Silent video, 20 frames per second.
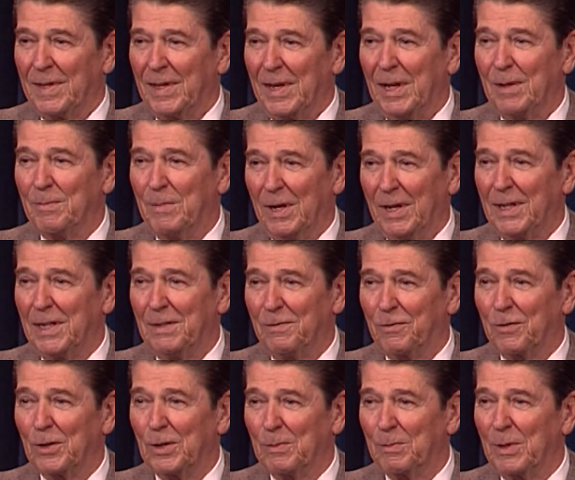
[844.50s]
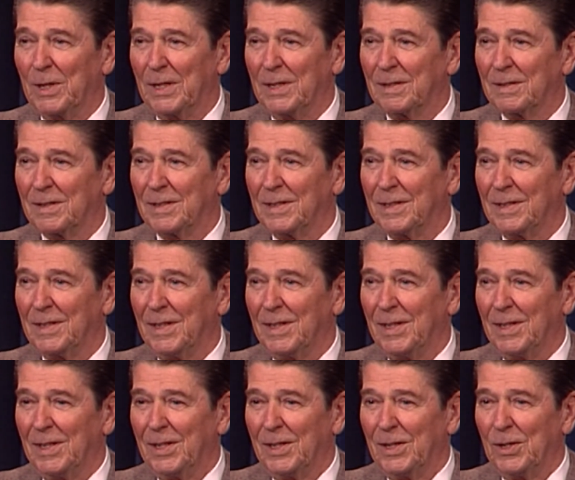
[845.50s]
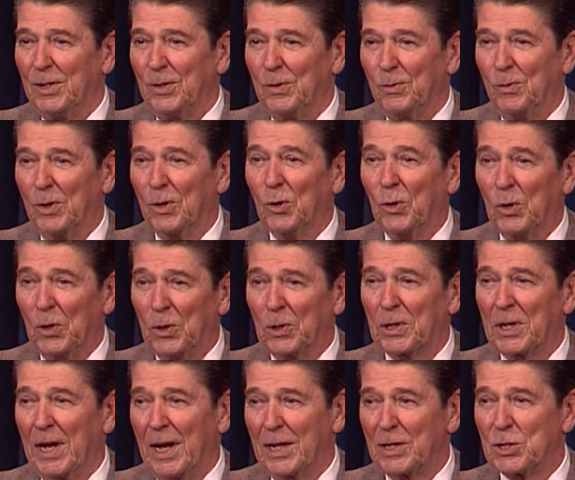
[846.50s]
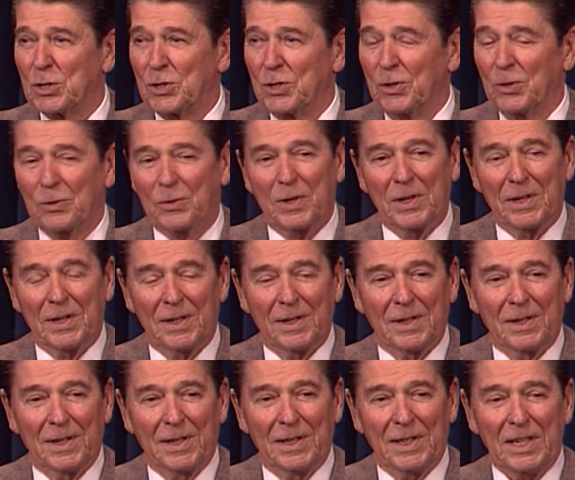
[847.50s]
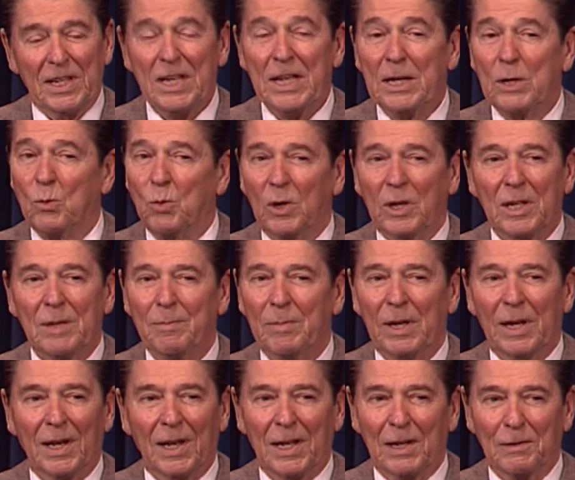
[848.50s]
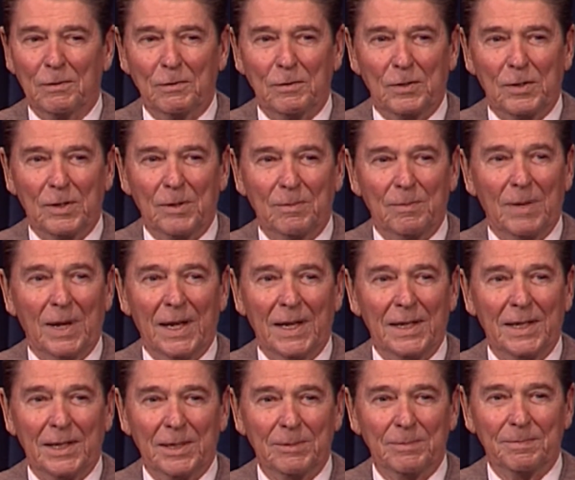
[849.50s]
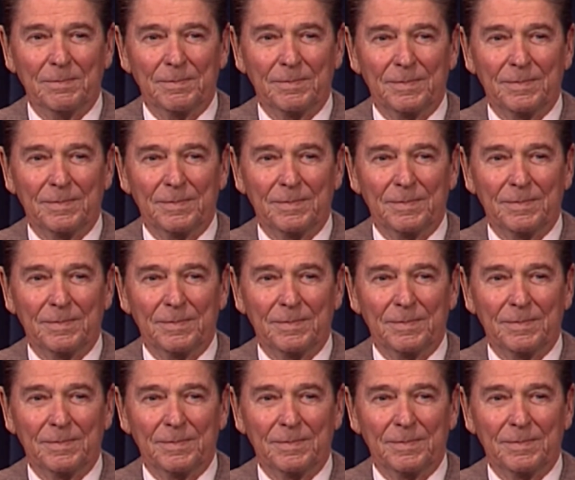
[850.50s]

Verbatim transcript: and believe firmly we're all God's children, equally beloved by Him.